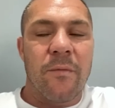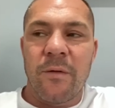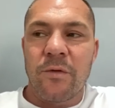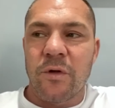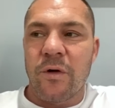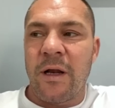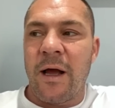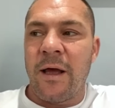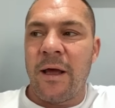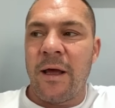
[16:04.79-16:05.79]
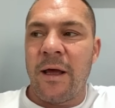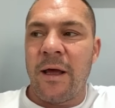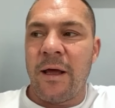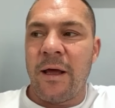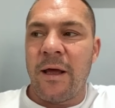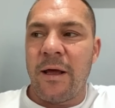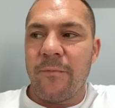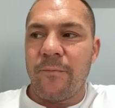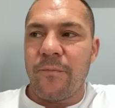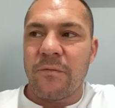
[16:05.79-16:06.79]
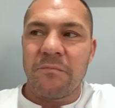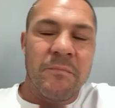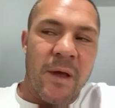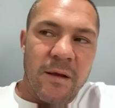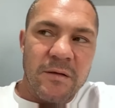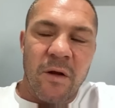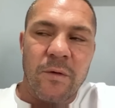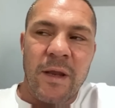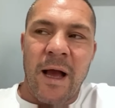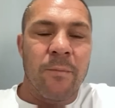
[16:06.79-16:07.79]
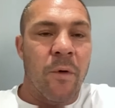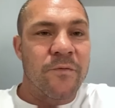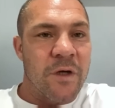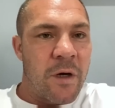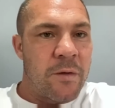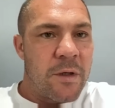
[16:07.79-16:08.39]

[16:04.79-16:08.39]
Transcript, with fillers: when you was looking at it you know, nine months ago.